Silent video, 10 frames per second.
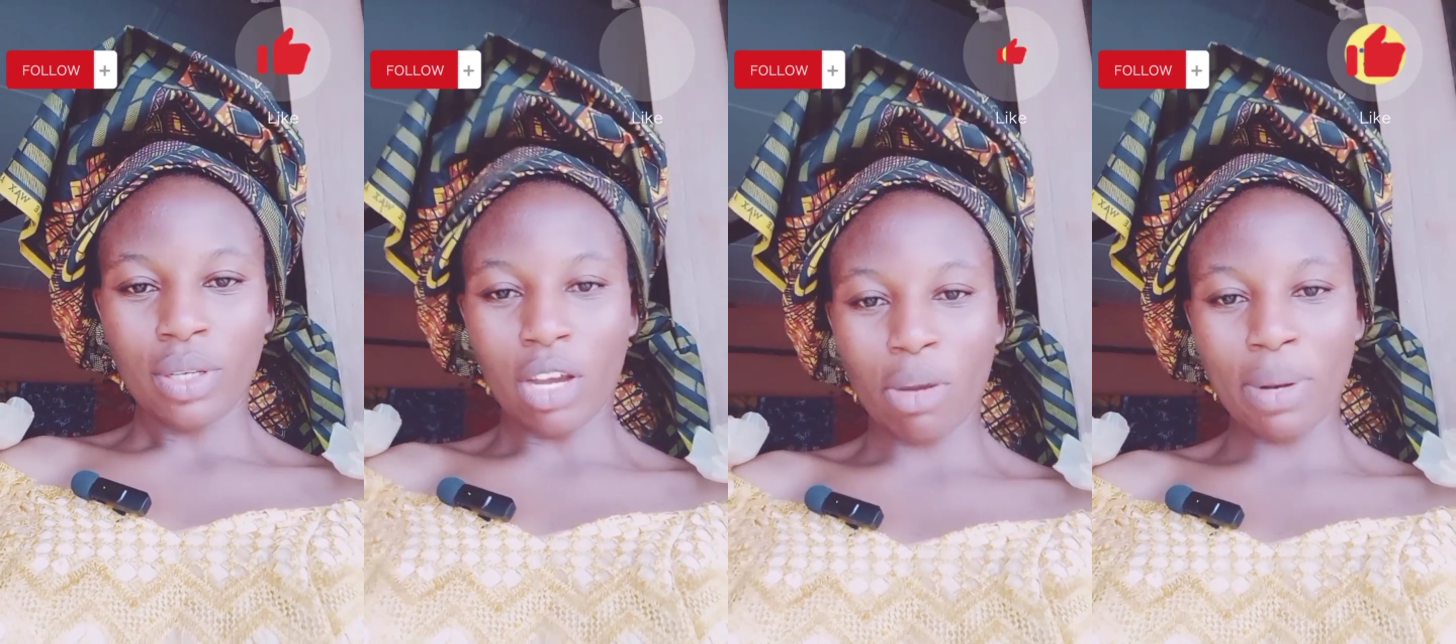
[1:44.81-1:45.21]

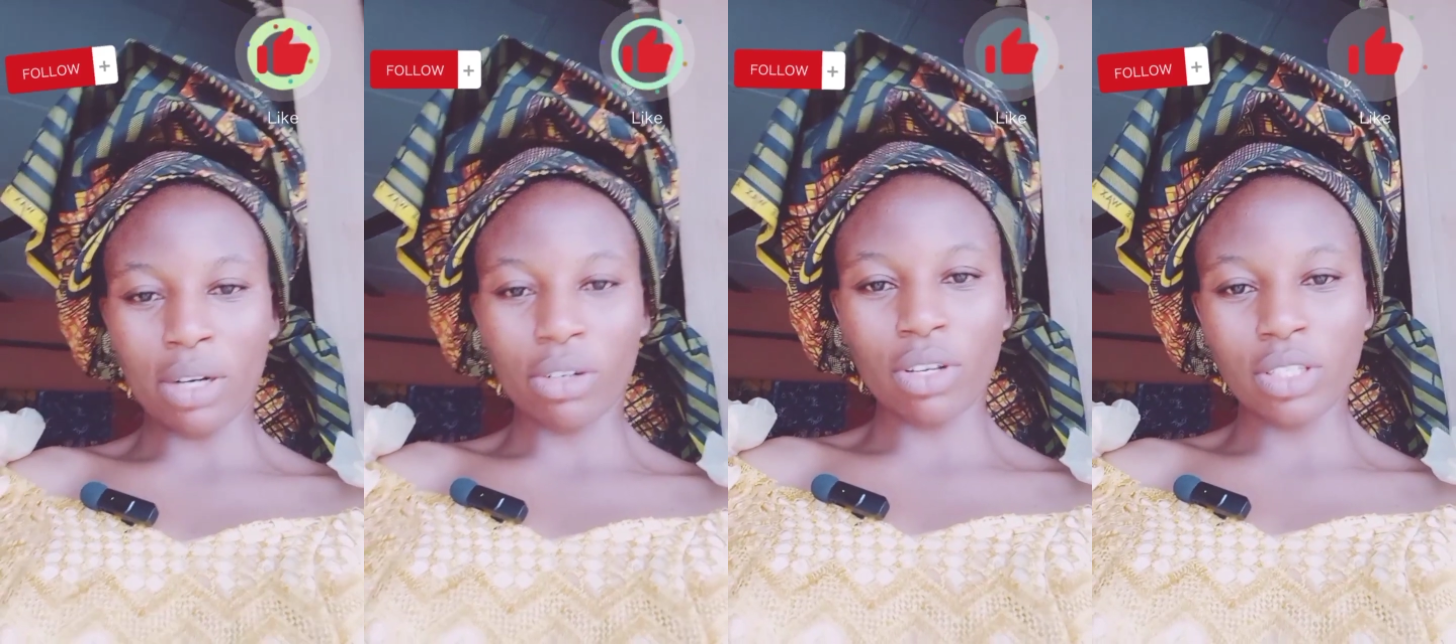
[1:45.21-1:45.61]
you're coming
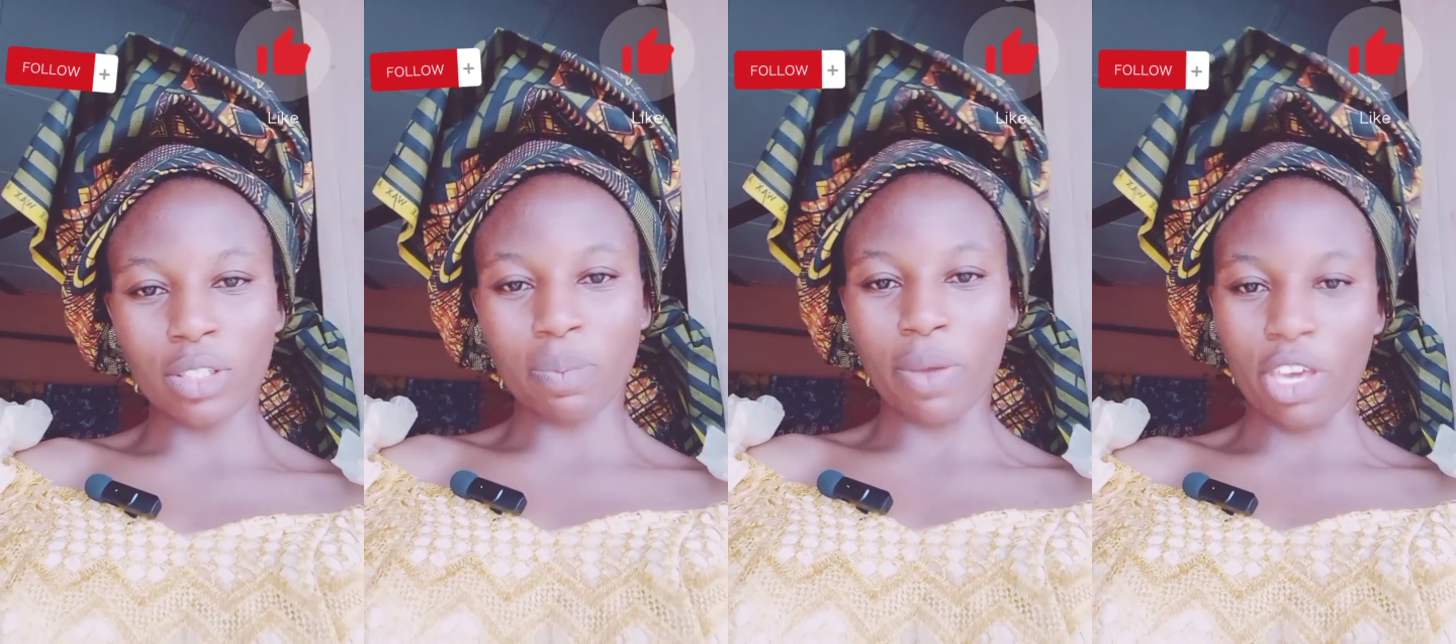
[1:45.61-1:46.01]
across
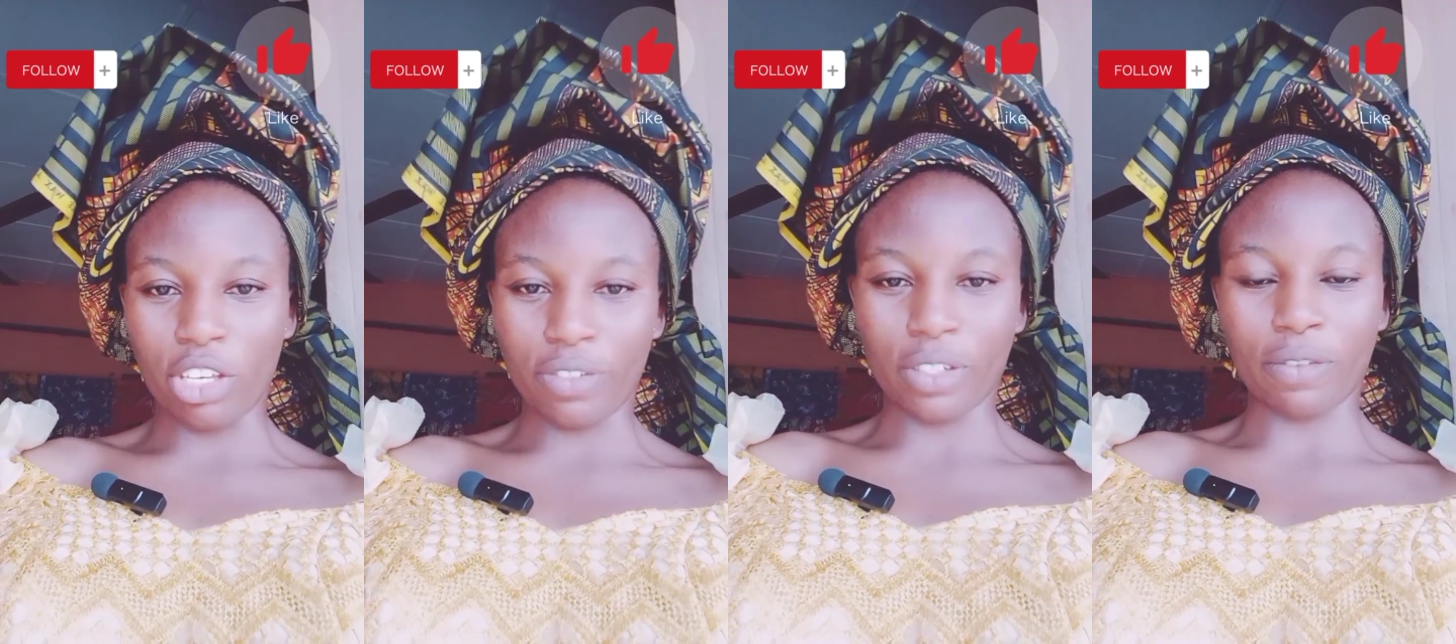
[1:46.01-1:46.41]
this
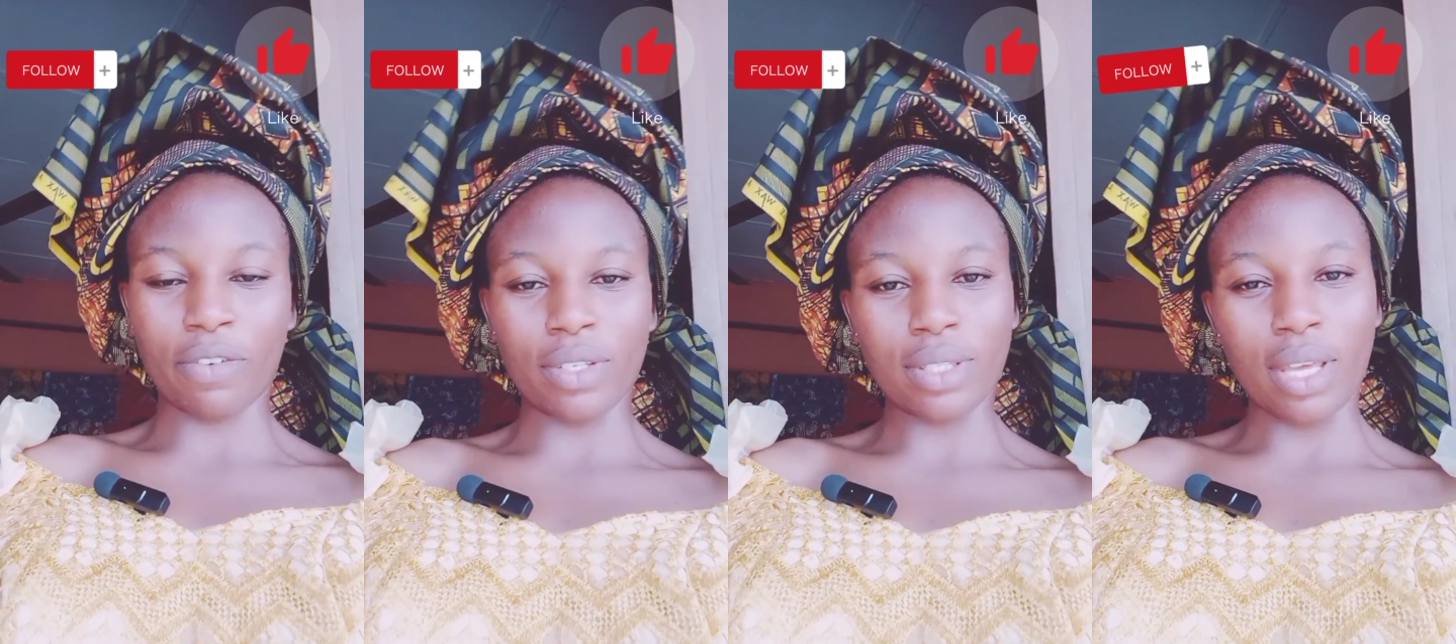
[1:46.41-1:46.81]
page for the
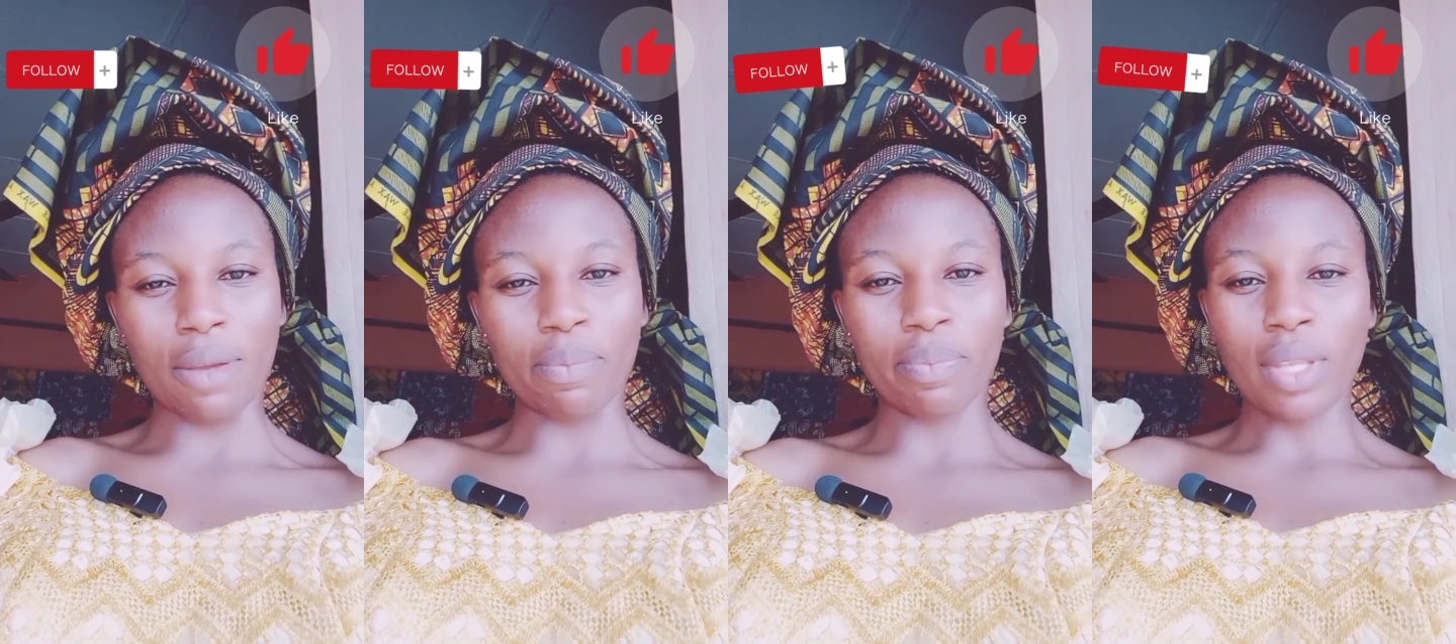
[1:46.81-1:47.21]
first
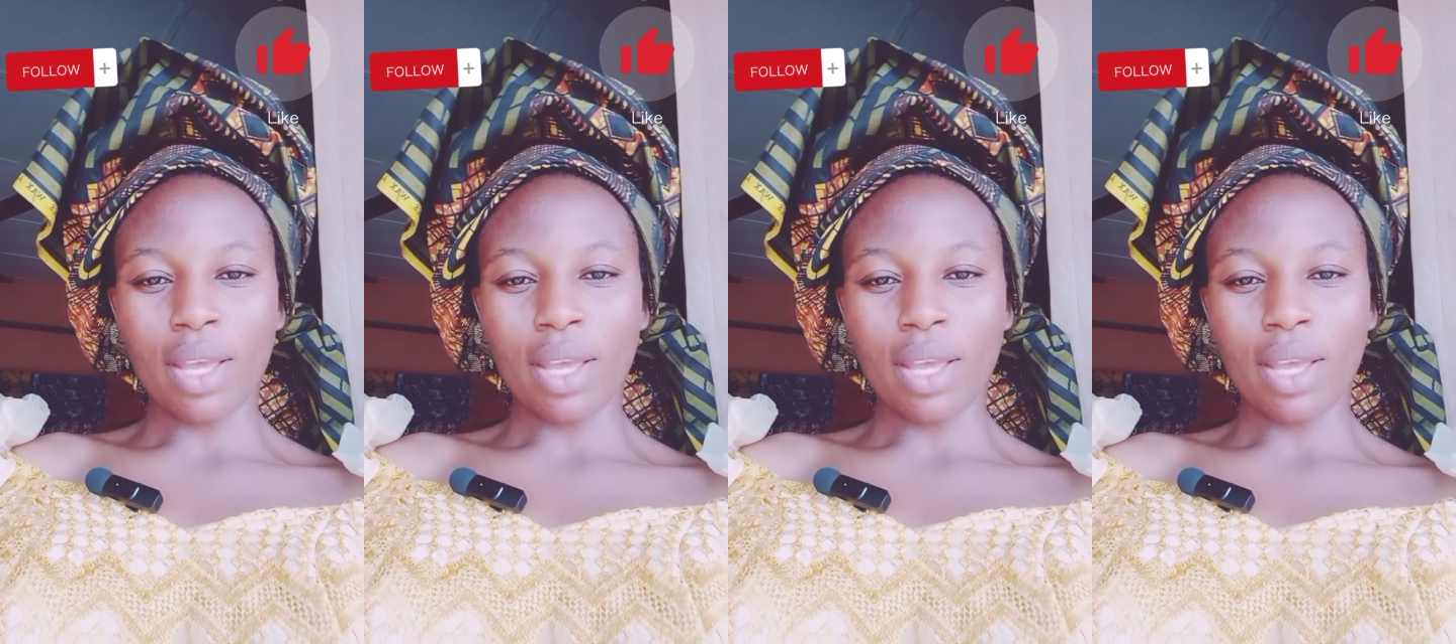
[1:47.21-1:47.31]
time,